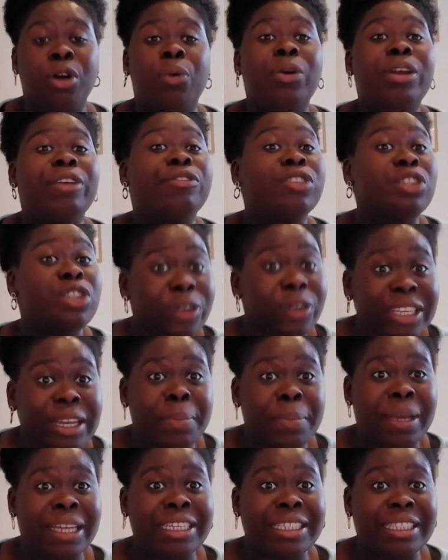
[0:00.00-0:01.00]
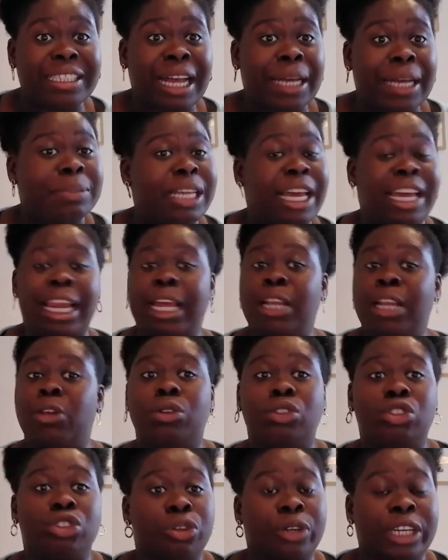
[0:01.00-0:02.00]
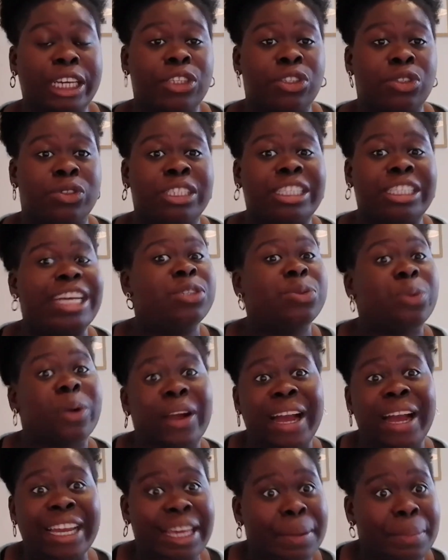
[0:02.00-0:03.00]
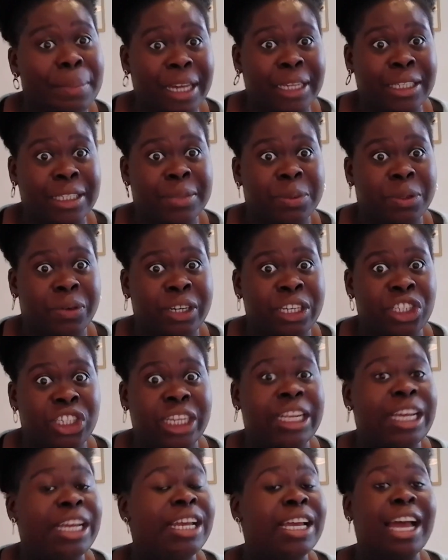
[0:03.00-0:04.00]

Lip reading: We've done it many times, and I look through history. That's where I get my inspiration.